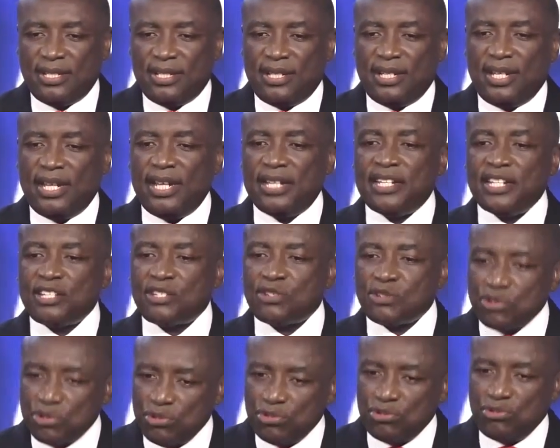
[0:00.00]
It is
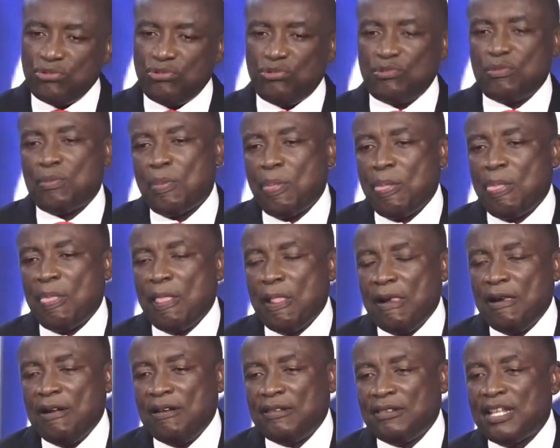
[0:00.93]
true
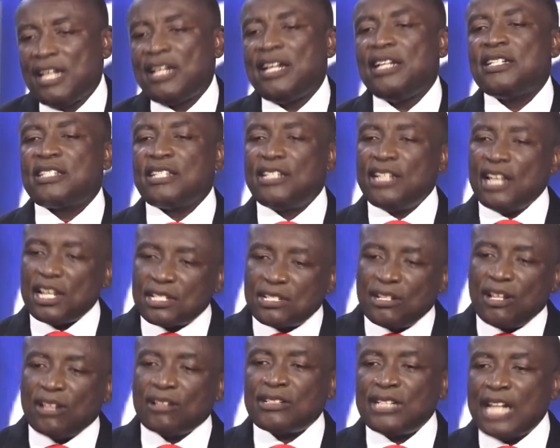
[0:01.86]
that international
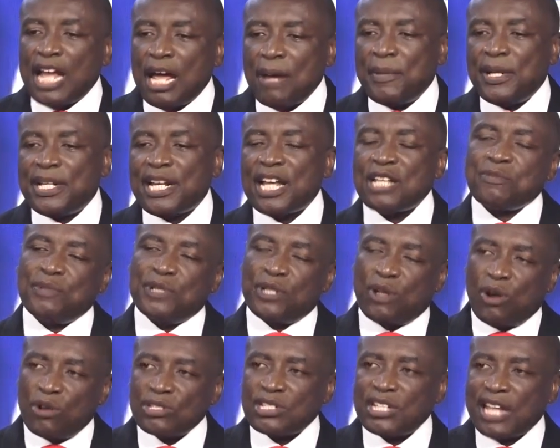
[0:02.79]
climate has been
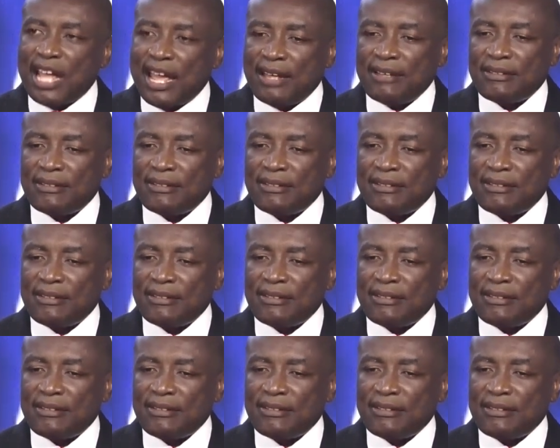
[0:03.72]
hostile.